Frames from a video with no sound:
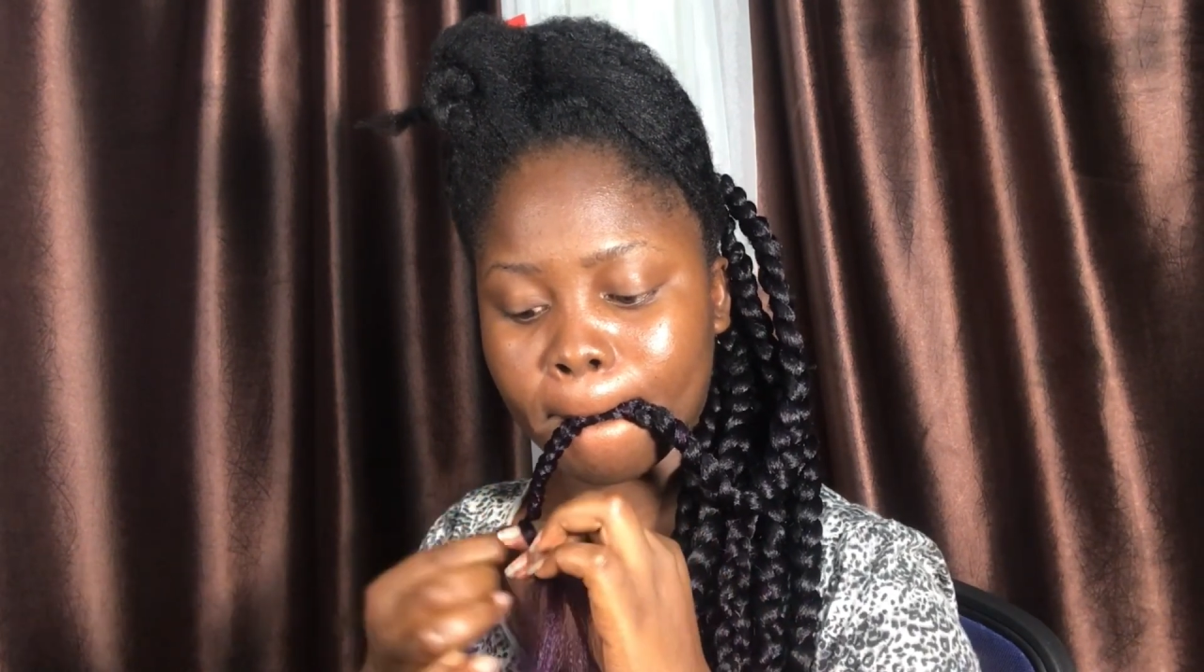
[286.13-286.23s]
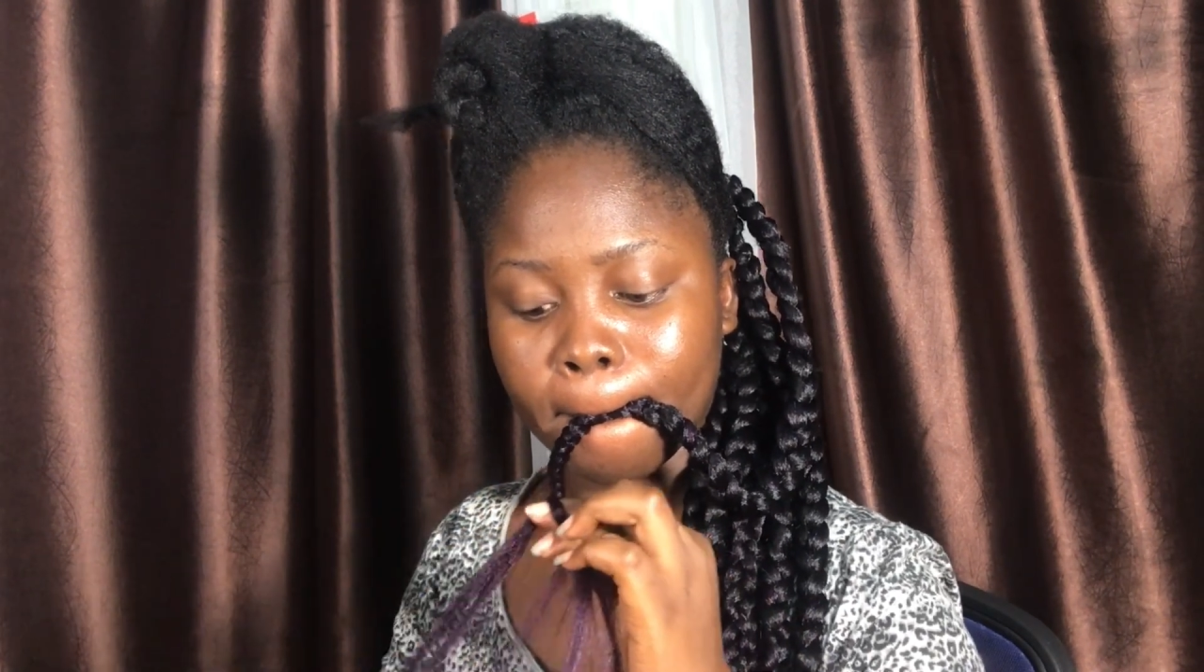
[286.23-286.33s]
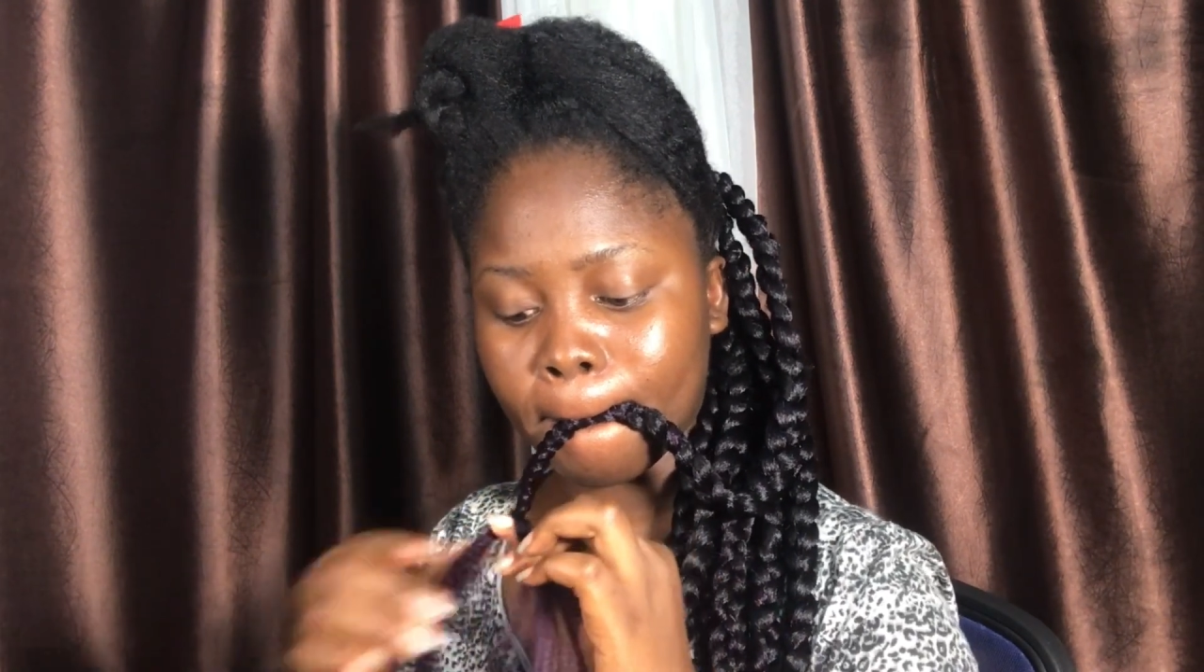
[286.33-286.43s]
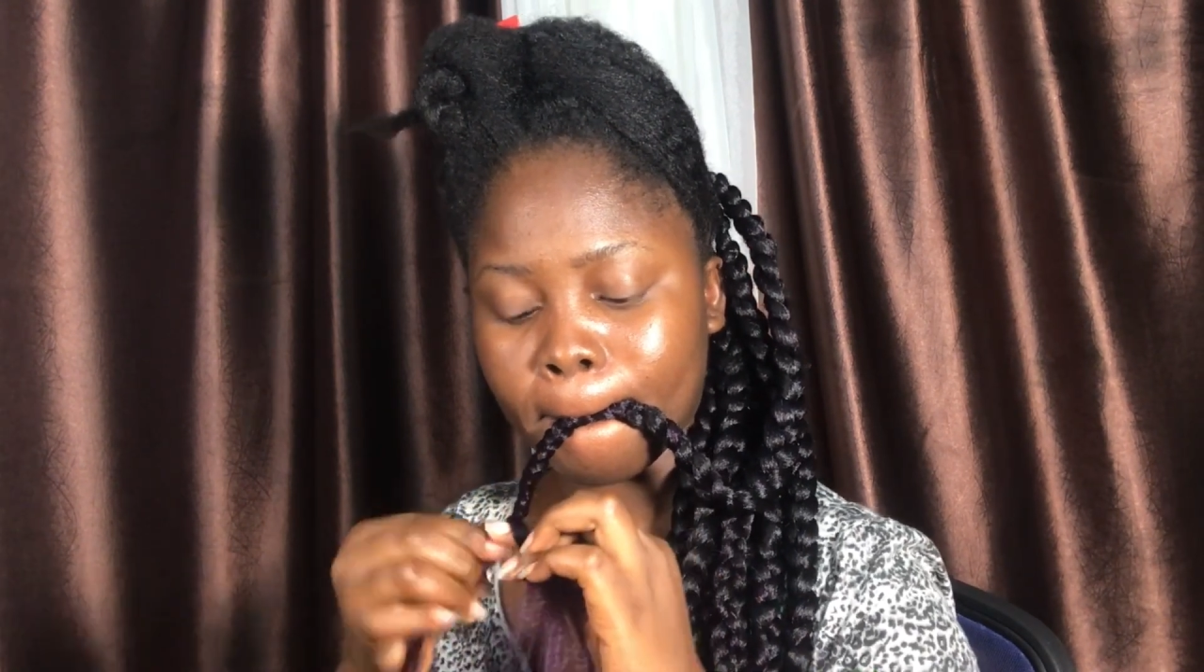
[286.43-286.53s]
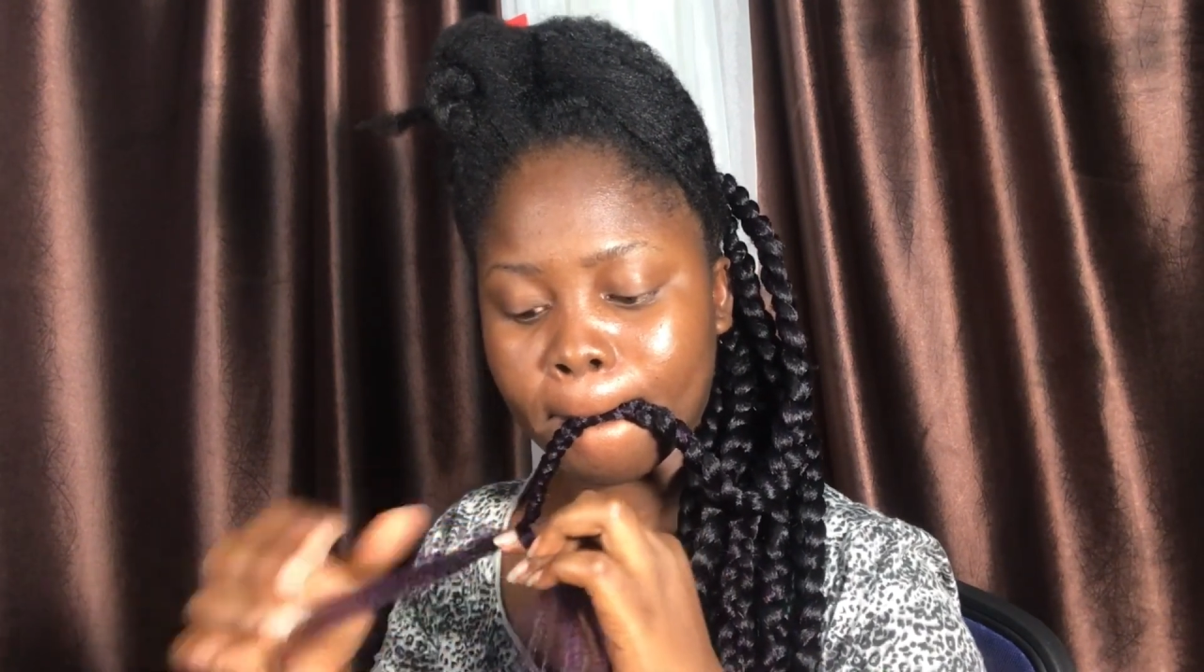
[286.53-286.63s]
in
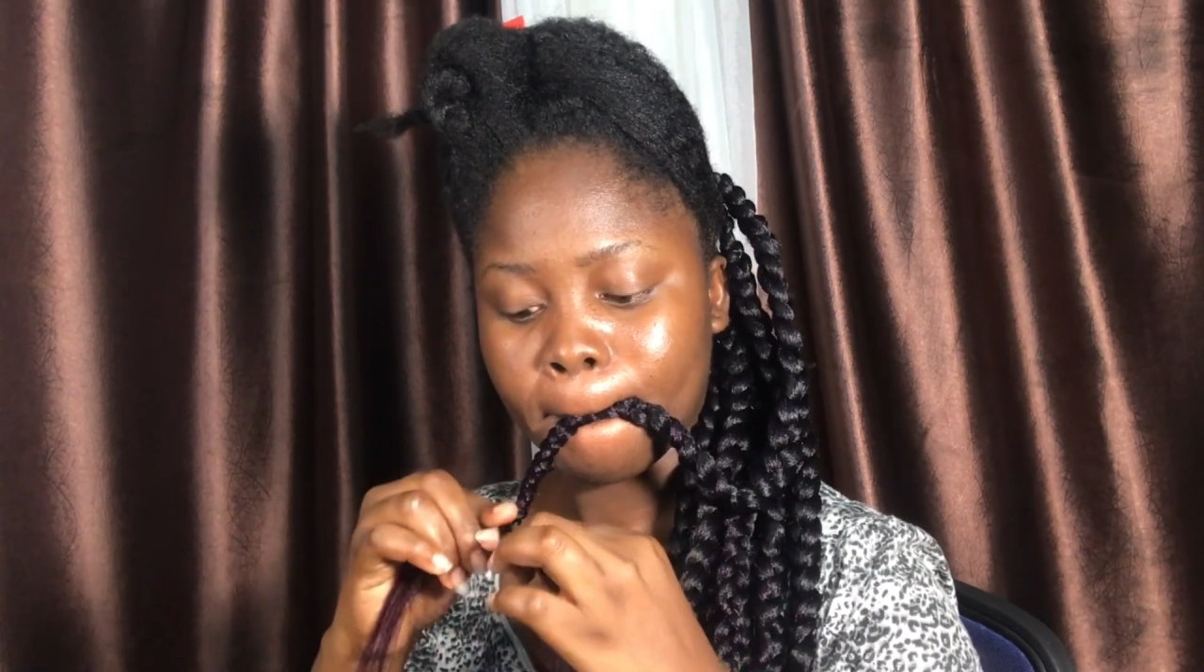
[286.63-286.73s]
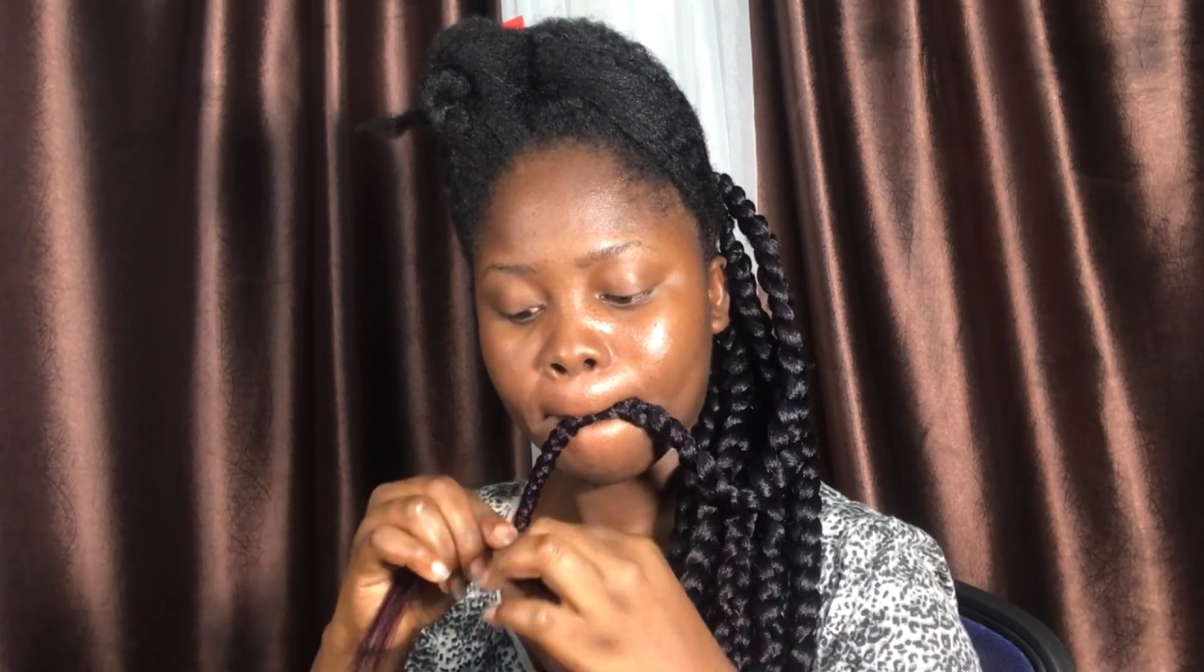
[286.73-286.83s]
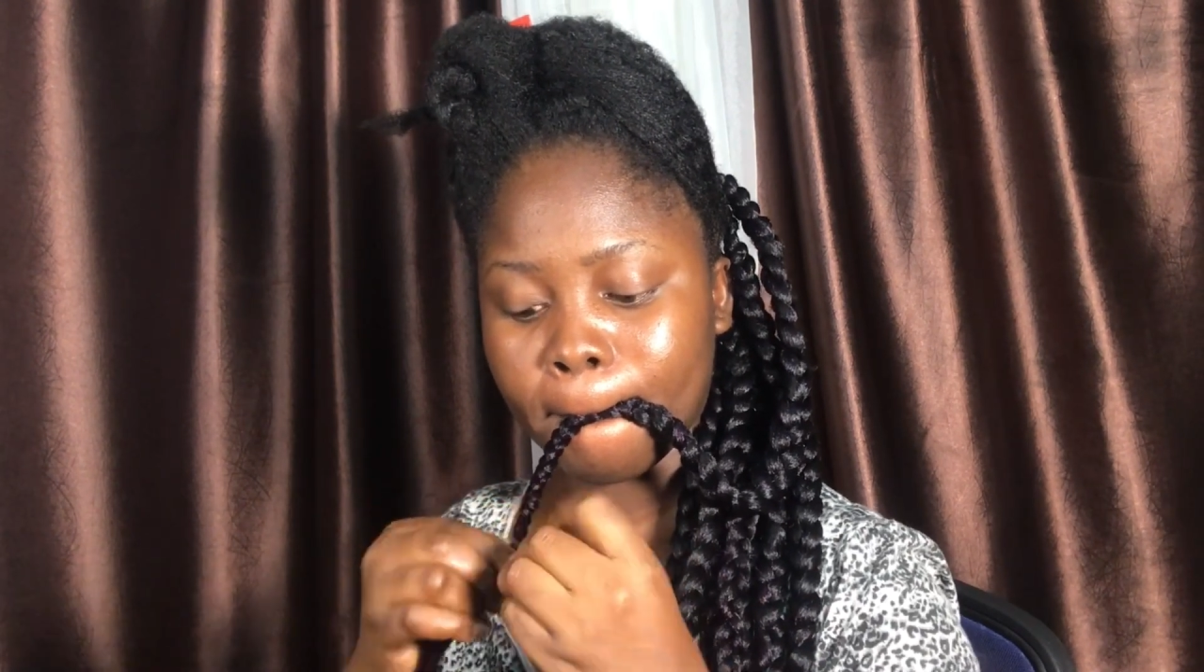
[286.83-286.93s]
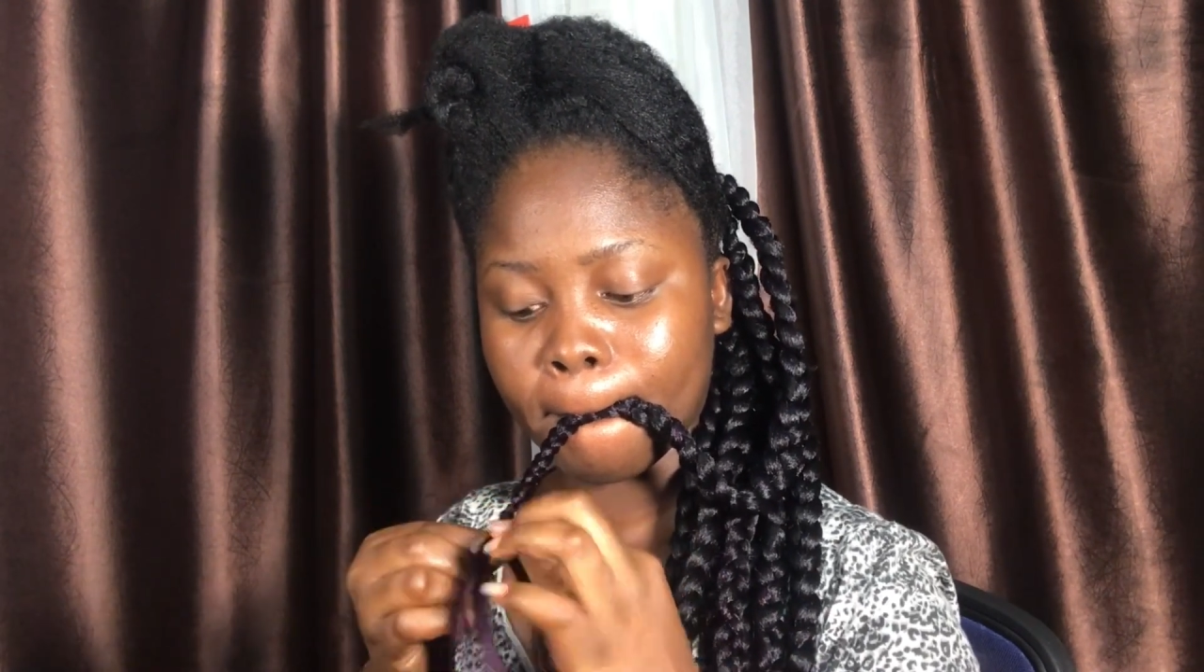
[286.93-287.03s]
your arms,